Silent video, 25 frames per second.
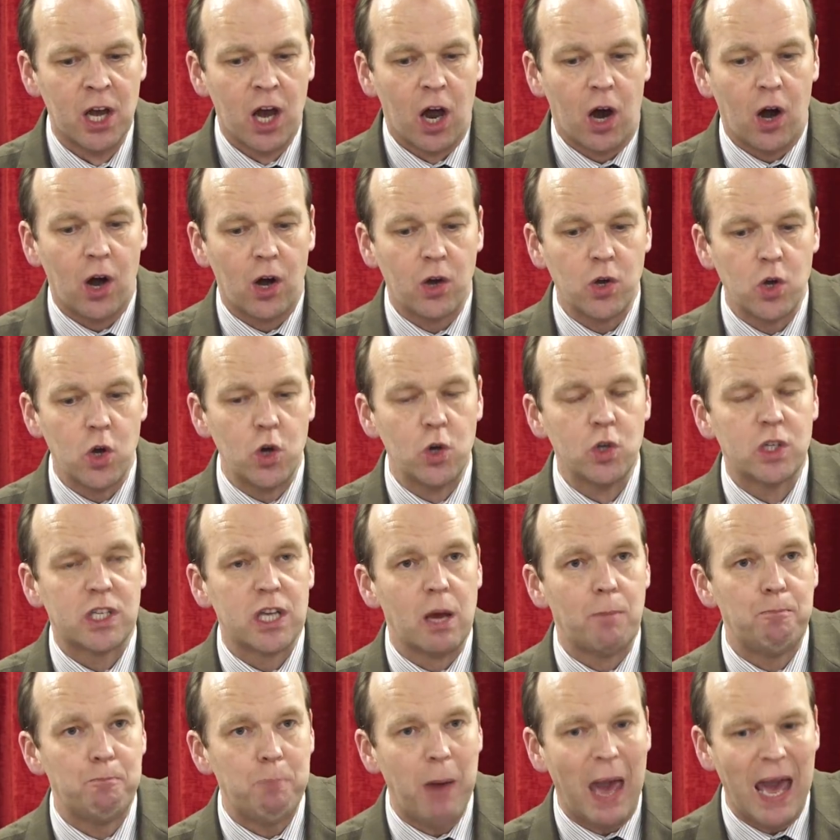Are you
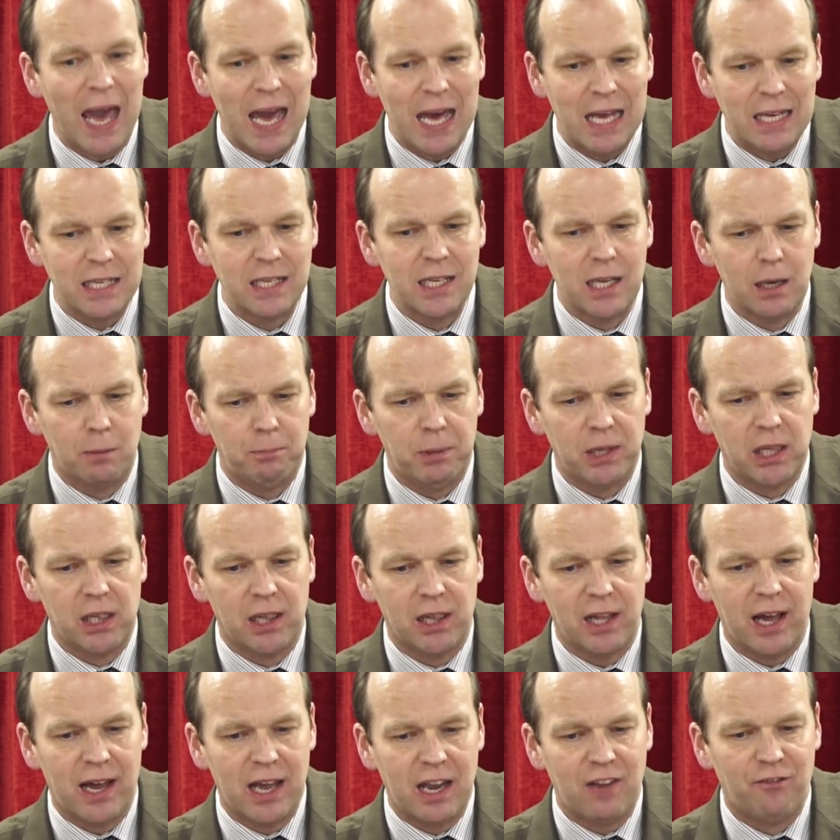
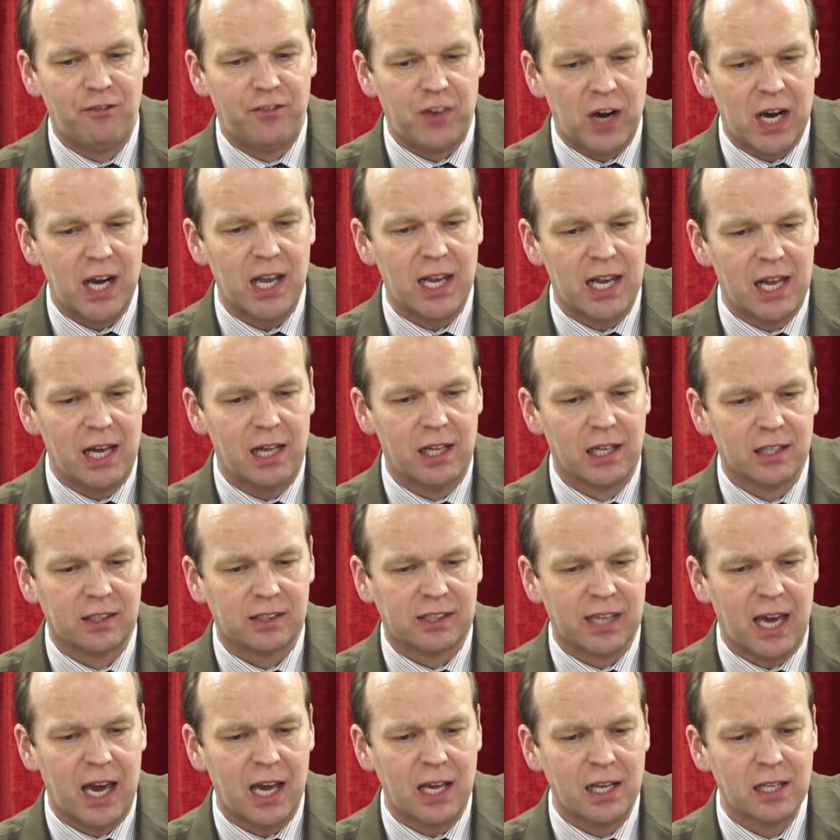dependable in very little
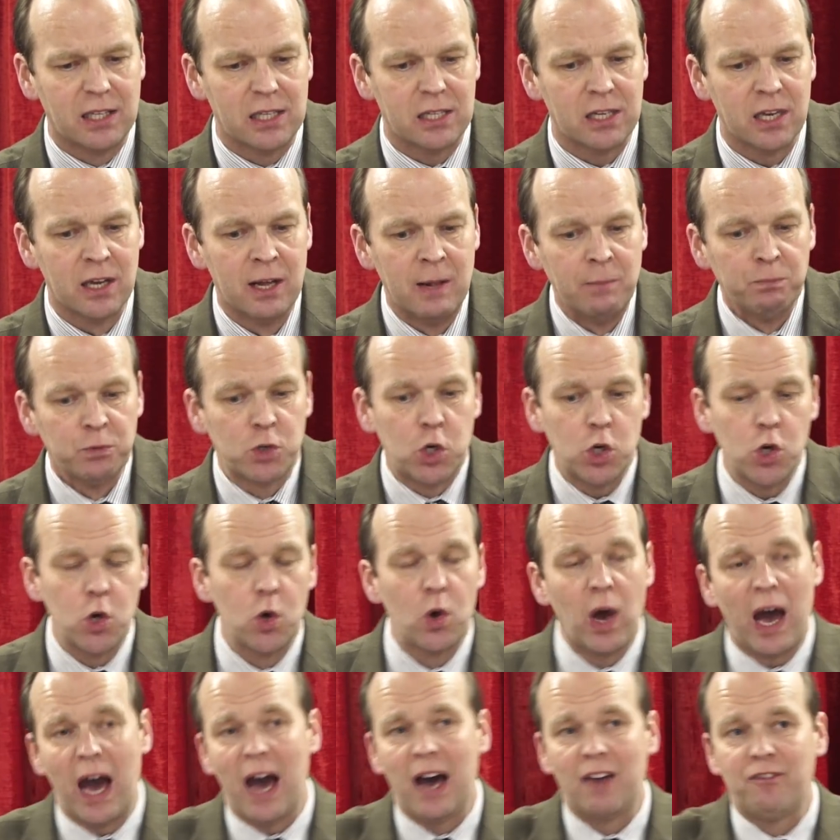things? Do
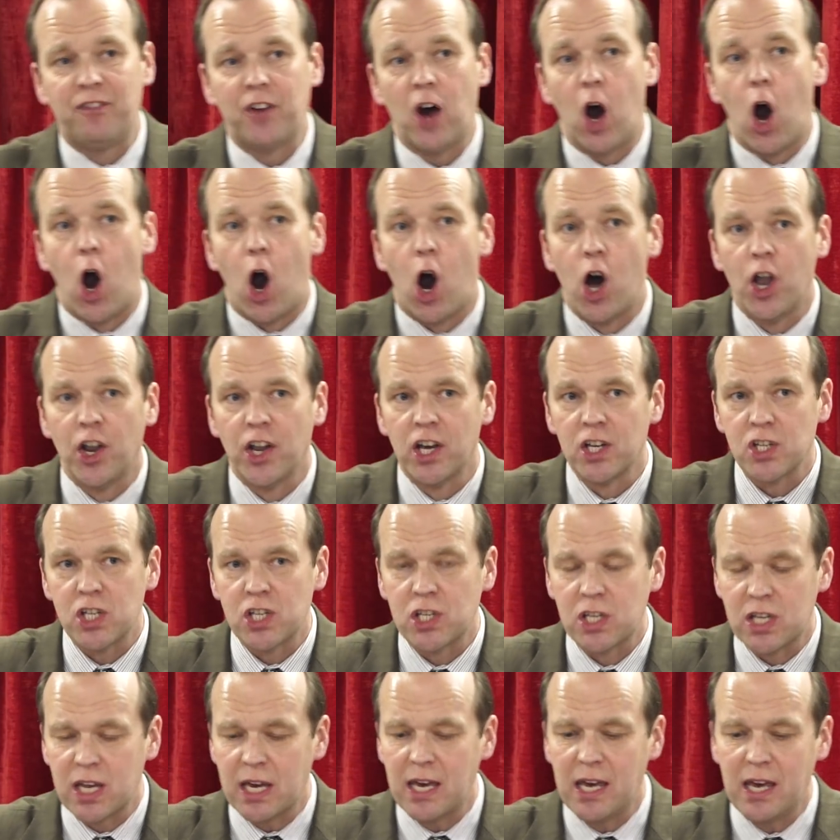you have
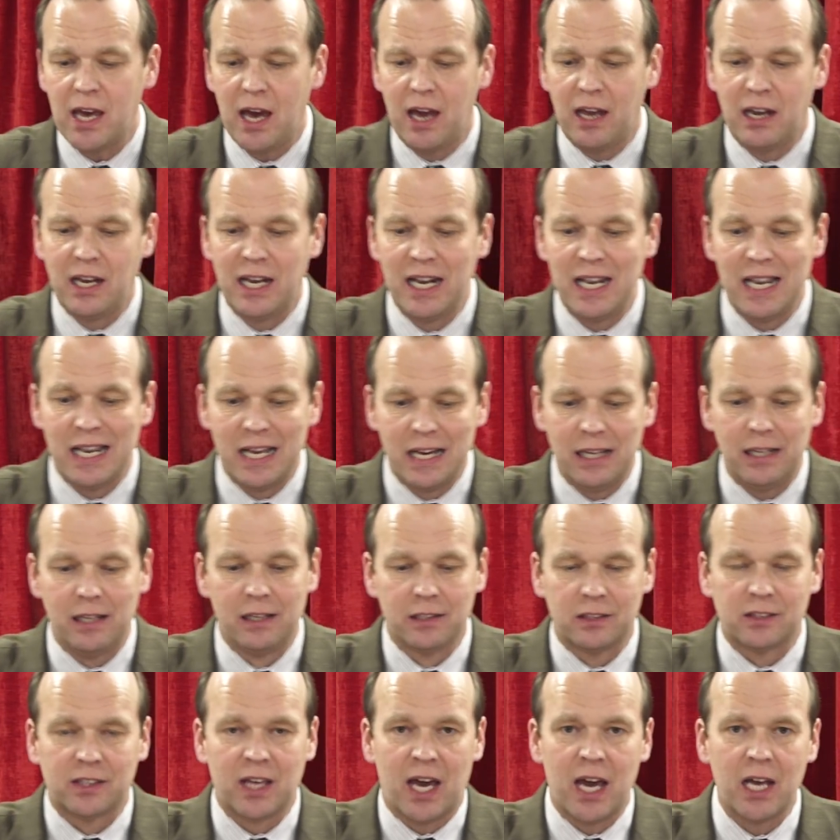honesty in little
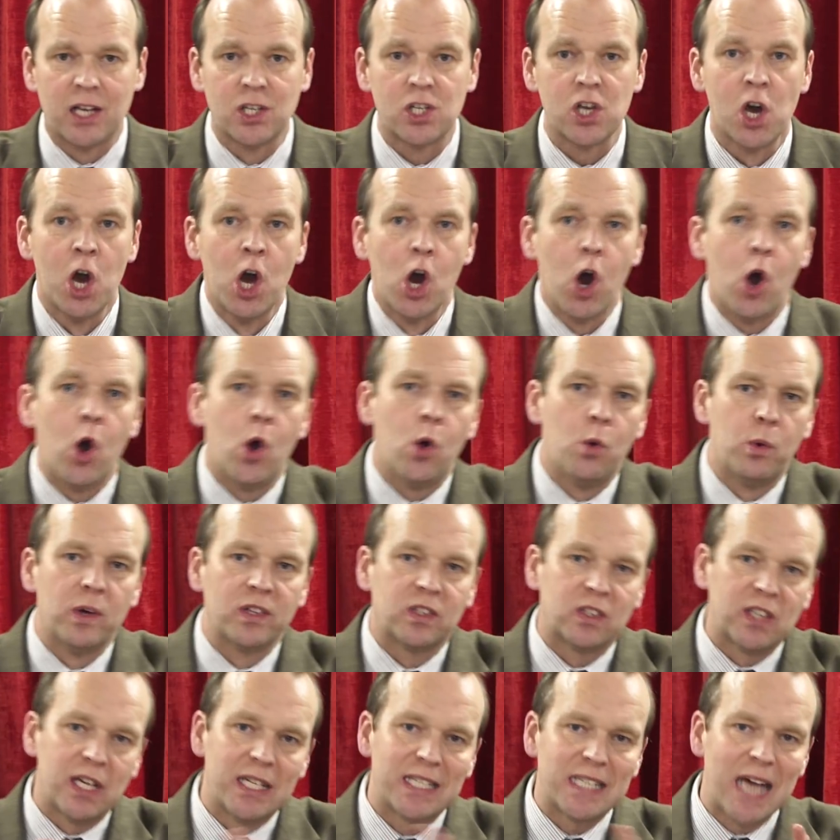things? Oh,
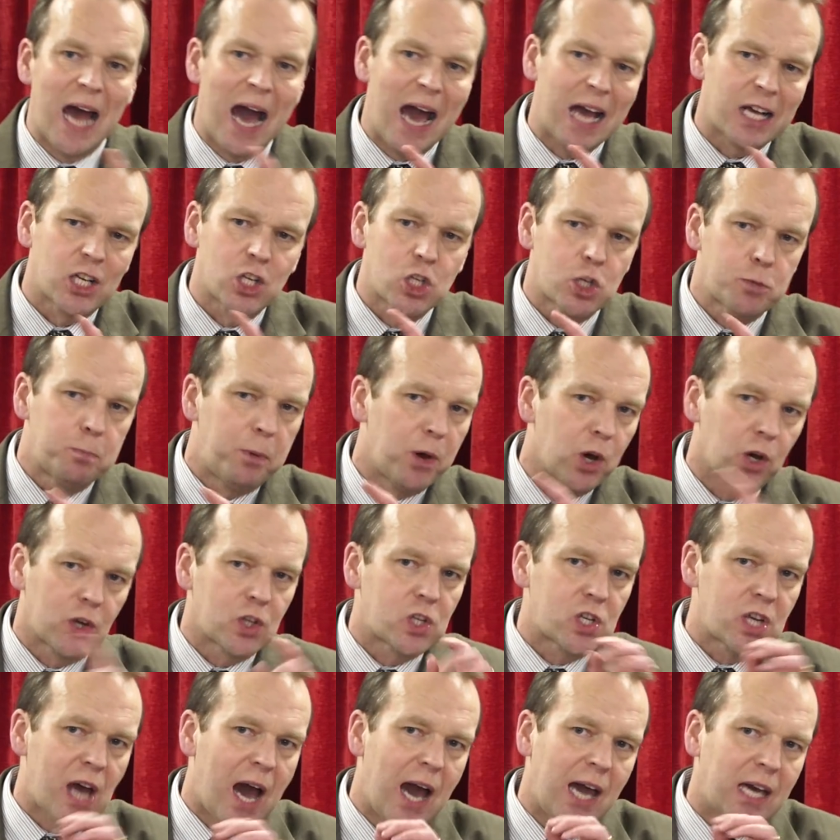with the tax
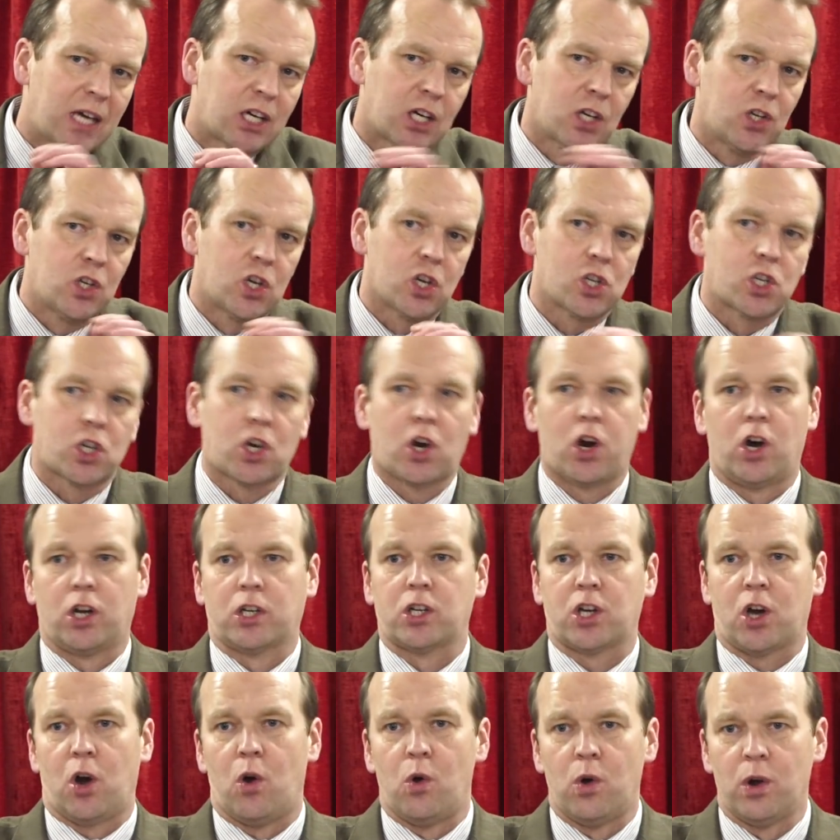books, I can just
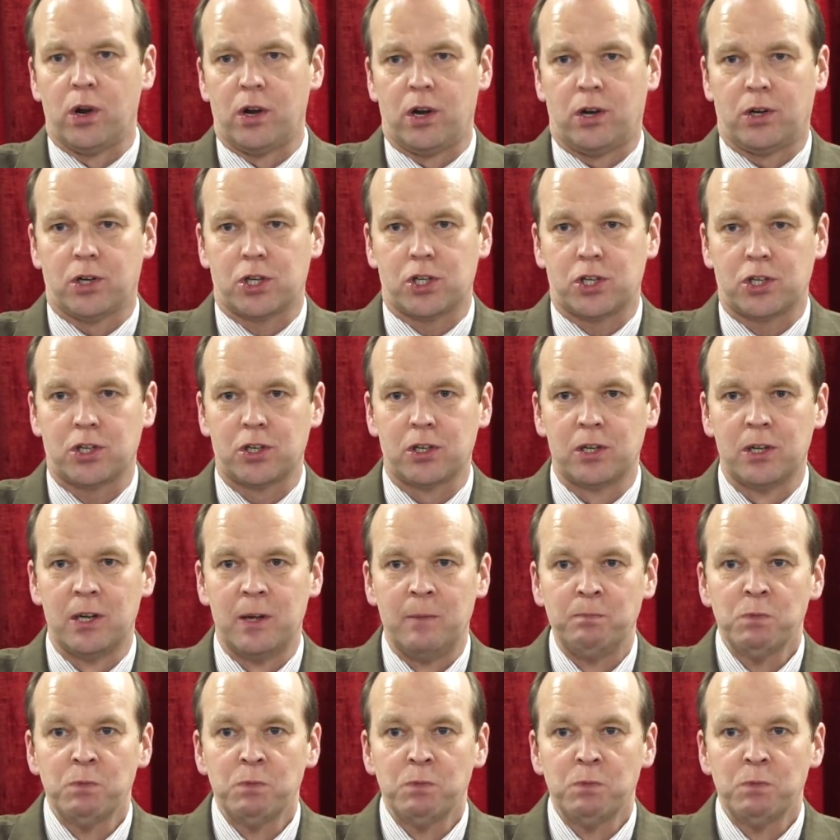cut corners.